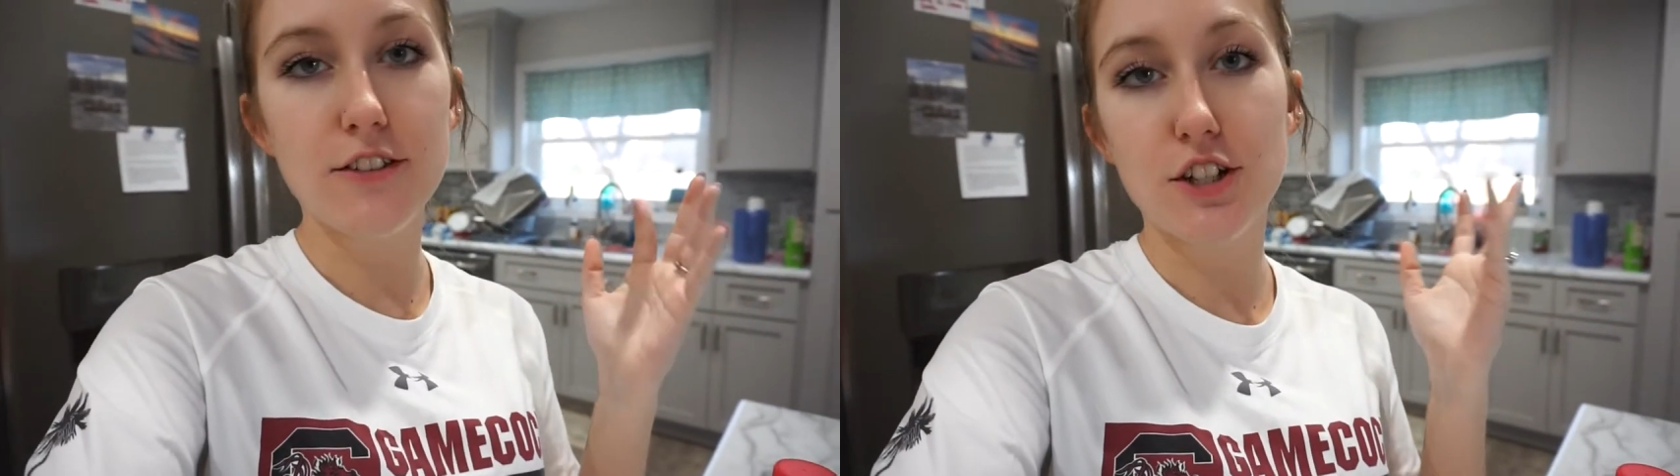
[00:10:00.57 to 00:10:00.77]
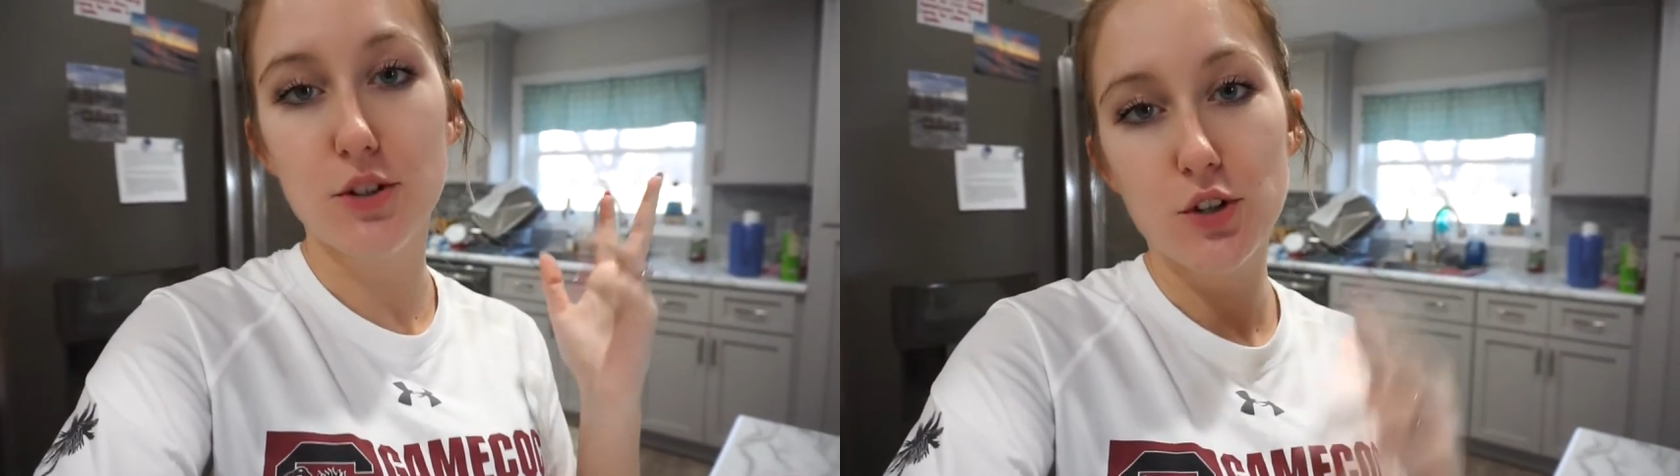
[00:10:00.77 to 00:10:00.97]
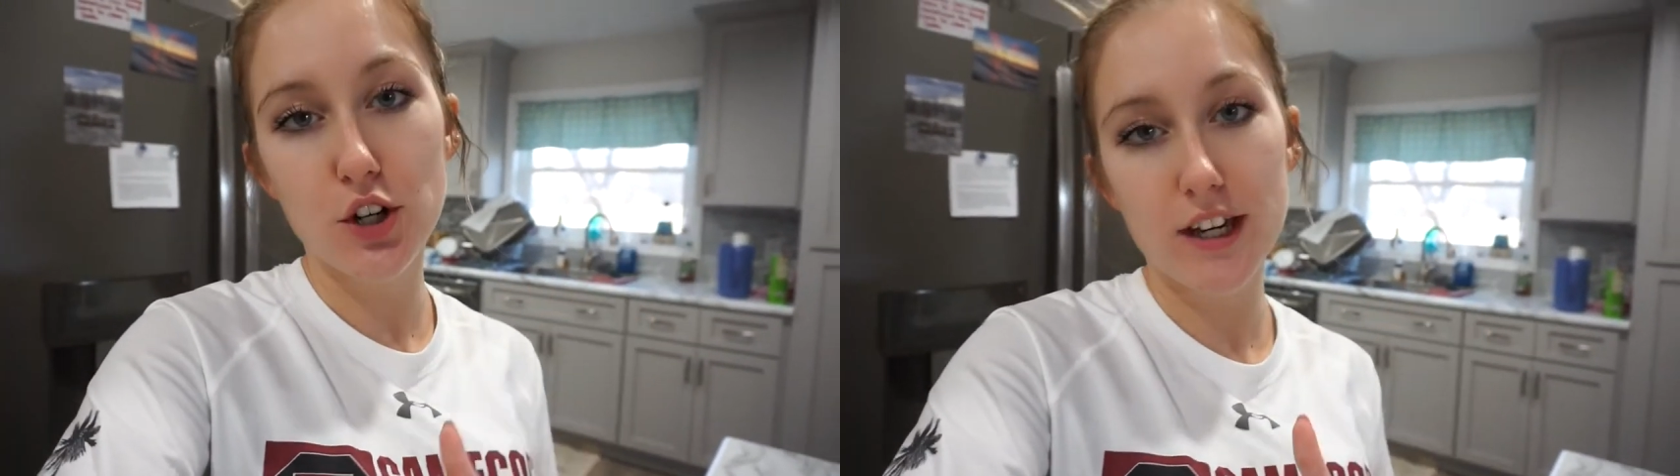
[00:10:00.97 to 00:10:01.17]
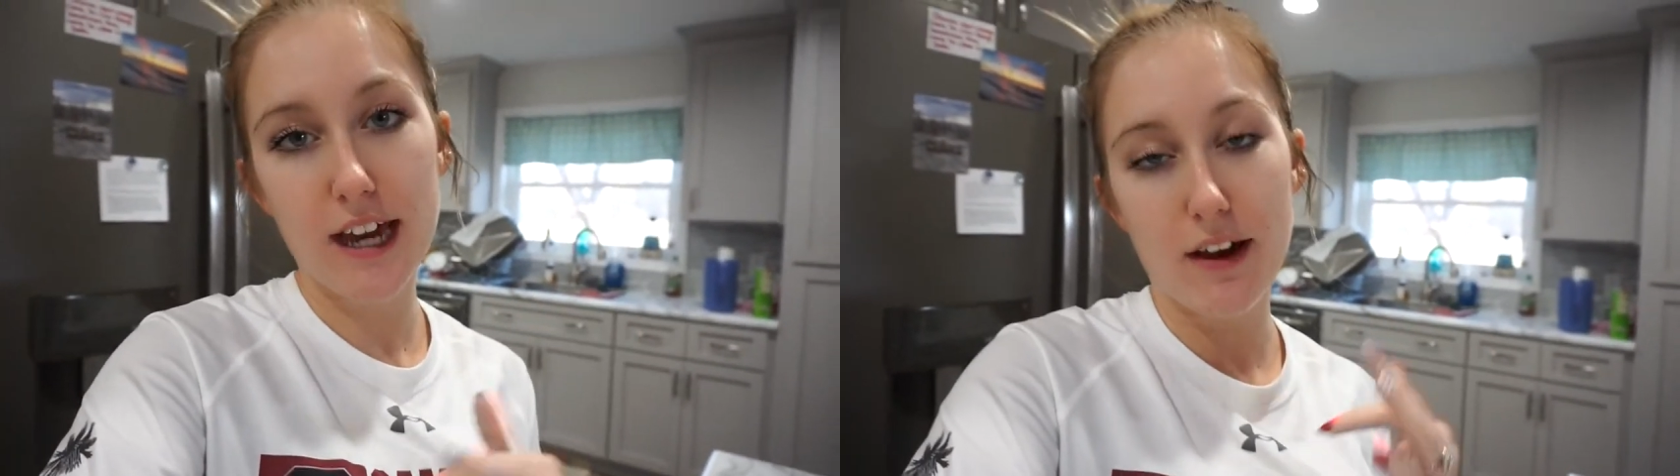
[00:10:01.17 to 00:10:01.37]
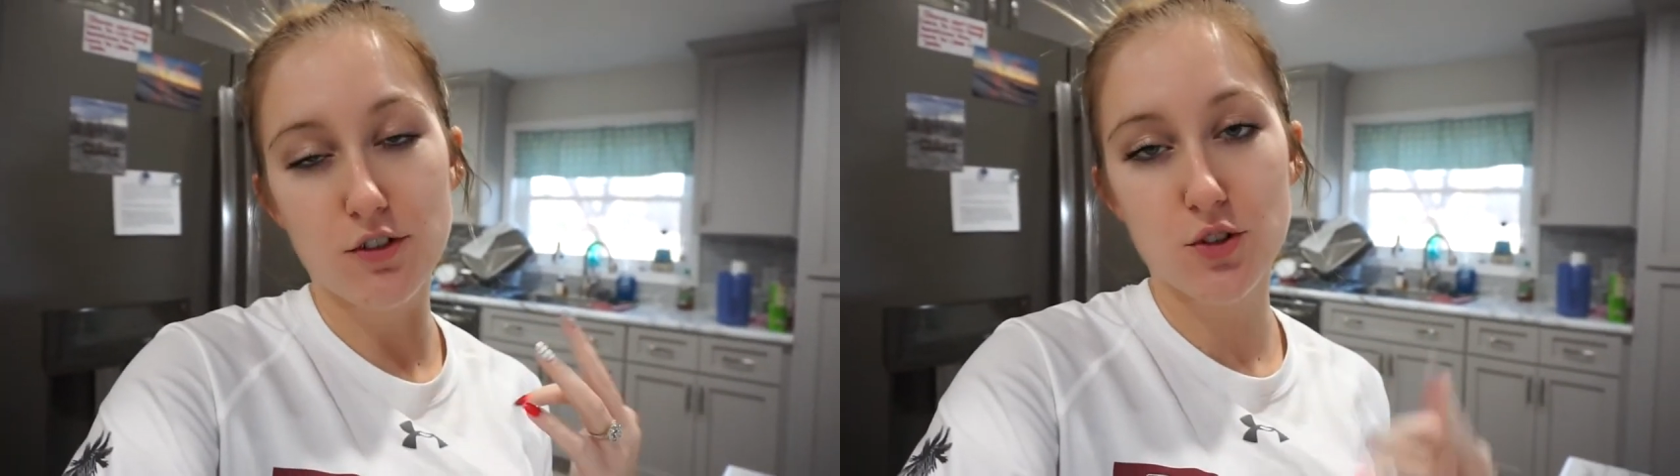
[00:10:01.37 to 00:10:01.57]
and then you cook
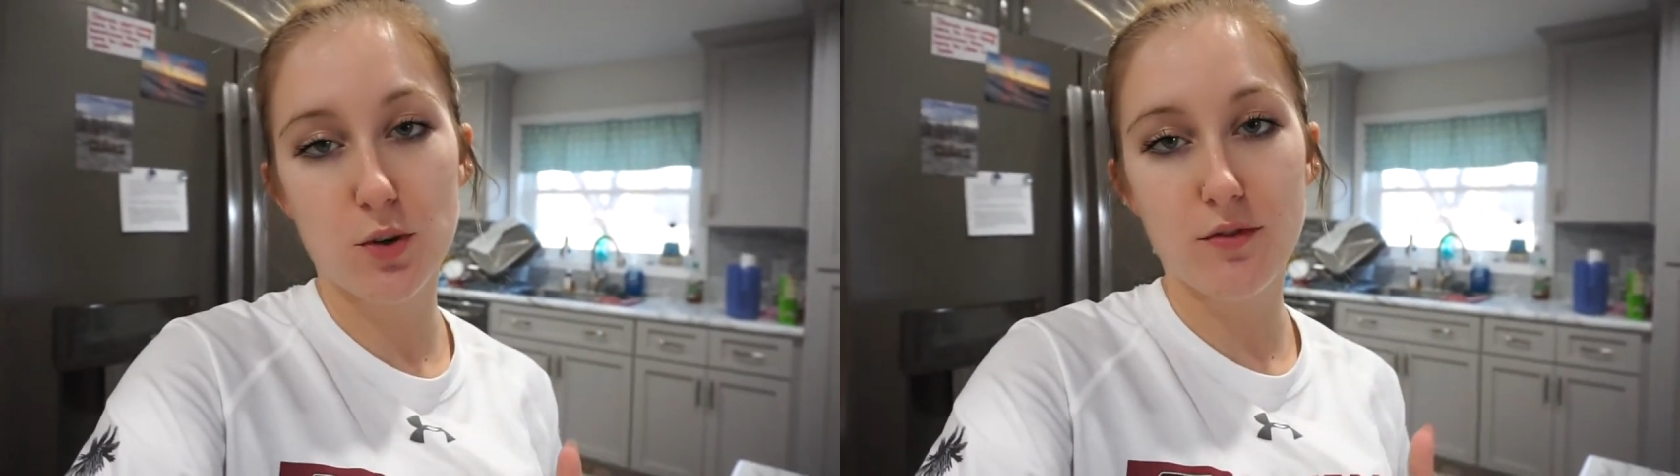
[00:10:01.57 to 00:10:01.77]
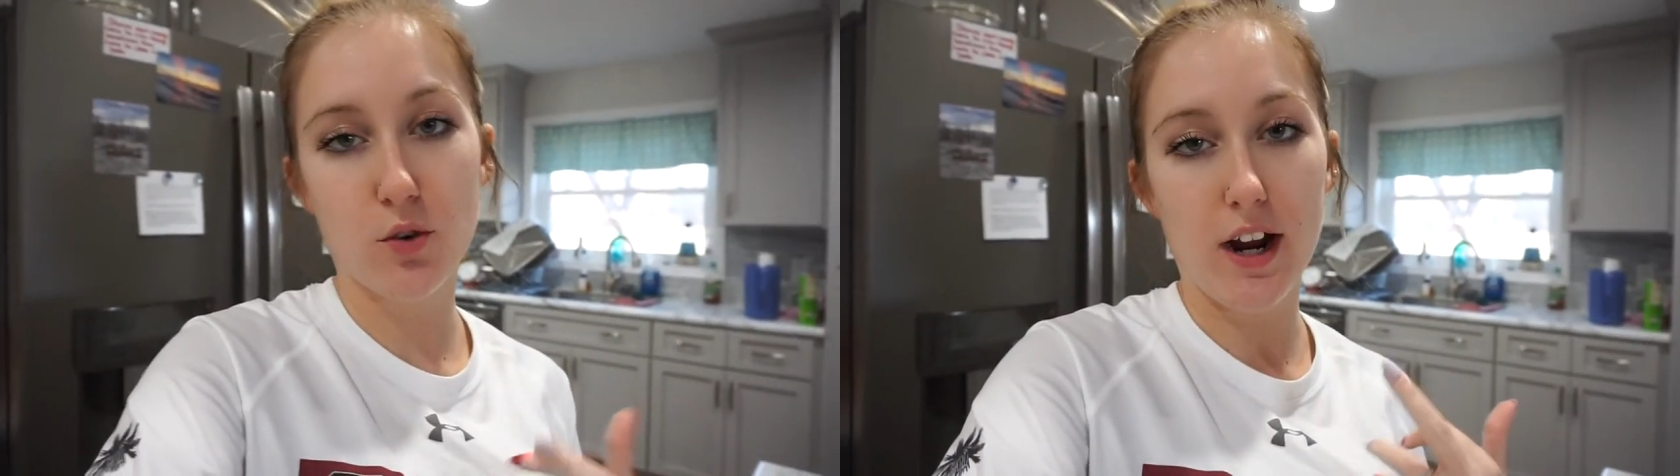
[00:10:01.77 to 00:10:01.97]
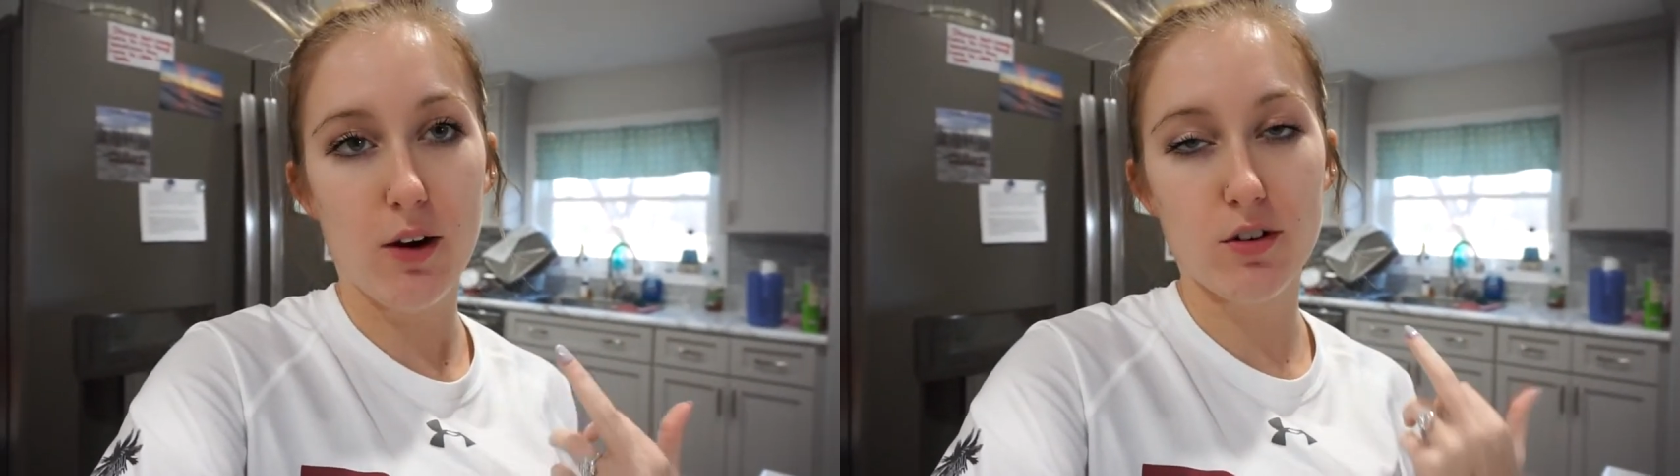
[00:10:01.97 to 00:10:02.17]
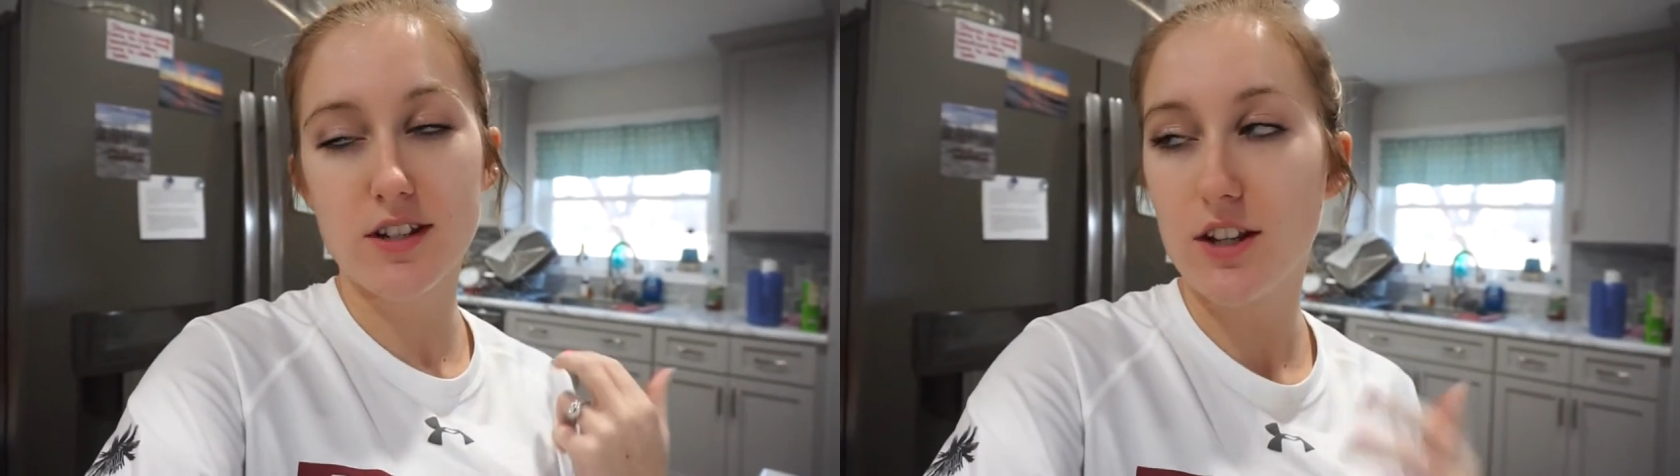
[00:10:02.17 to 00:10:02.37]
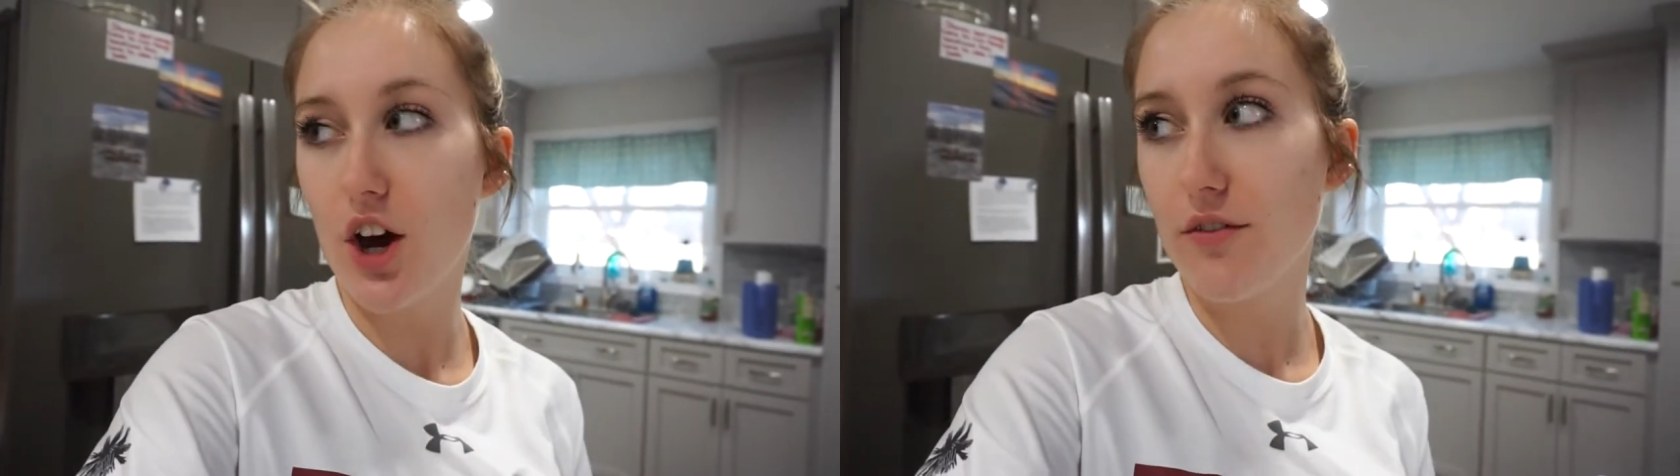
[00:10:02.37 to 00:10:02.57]
it after 24 hours
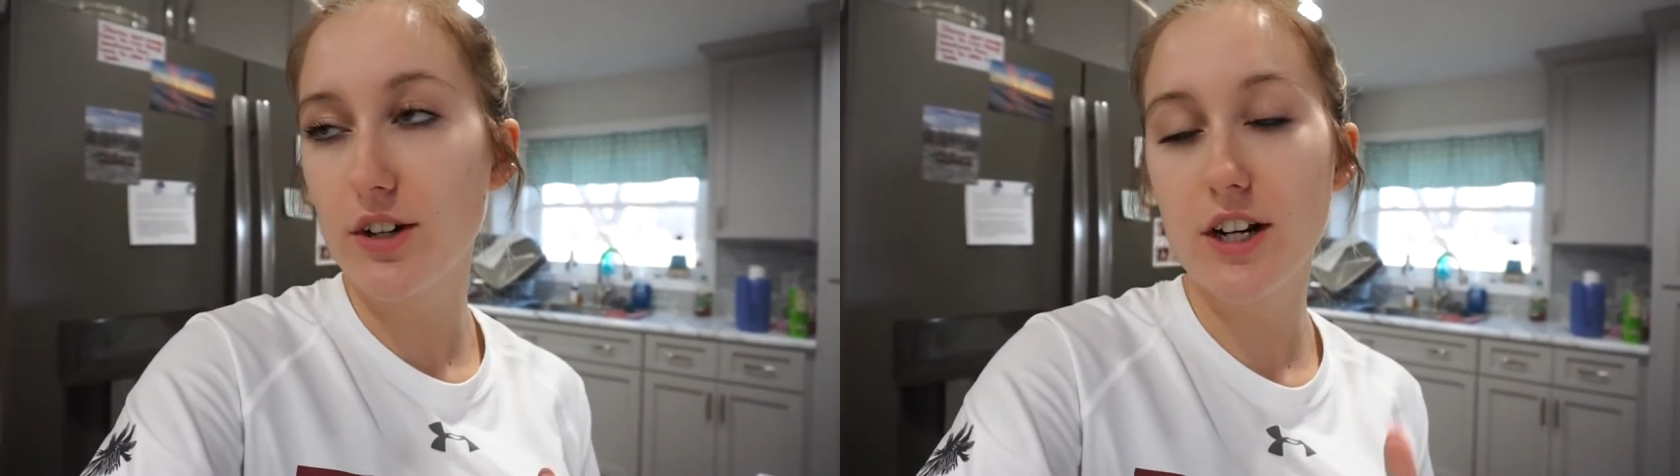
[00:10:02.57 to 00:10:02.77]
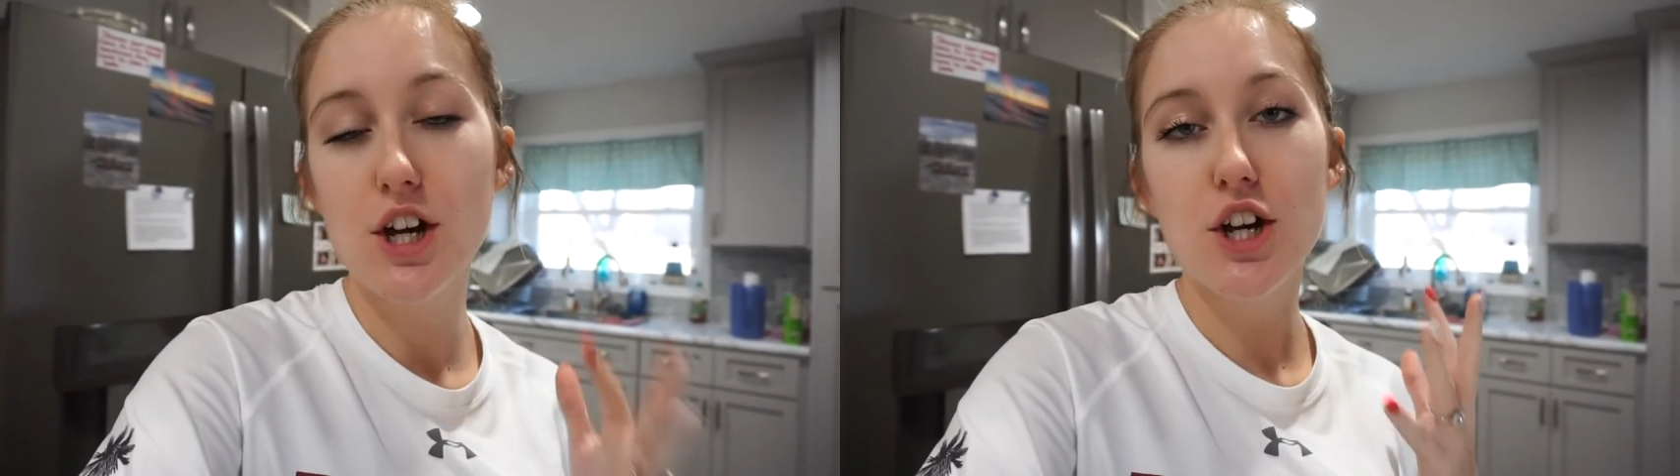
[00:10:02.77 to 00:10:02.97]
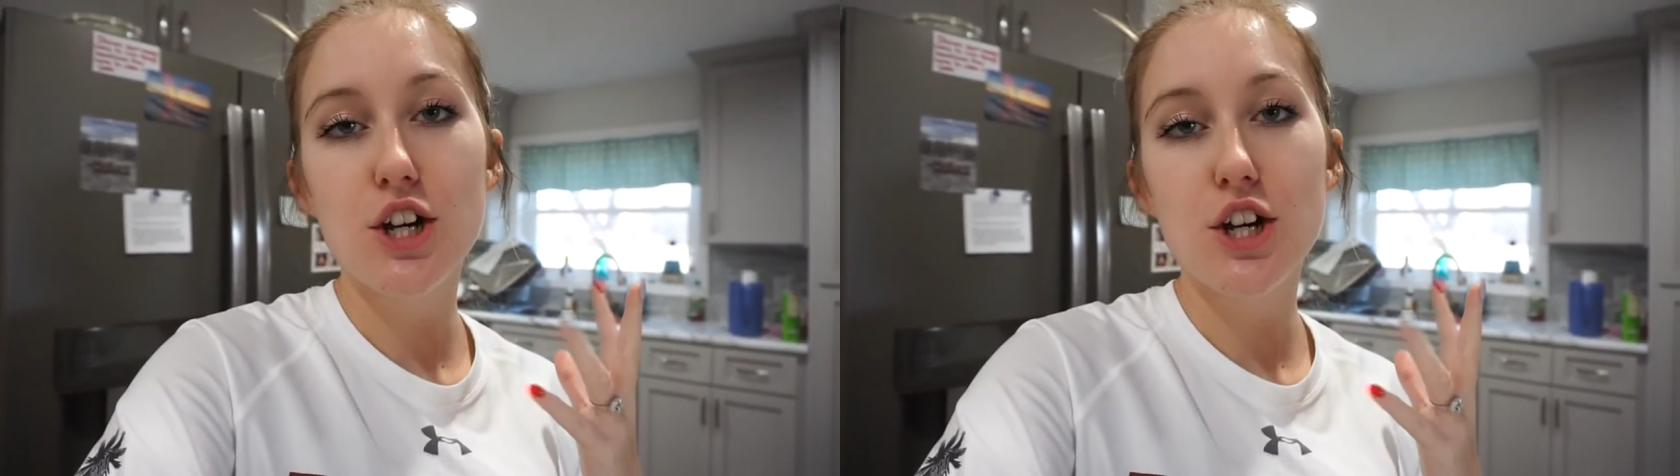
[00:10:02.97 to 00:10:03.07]
in the oven.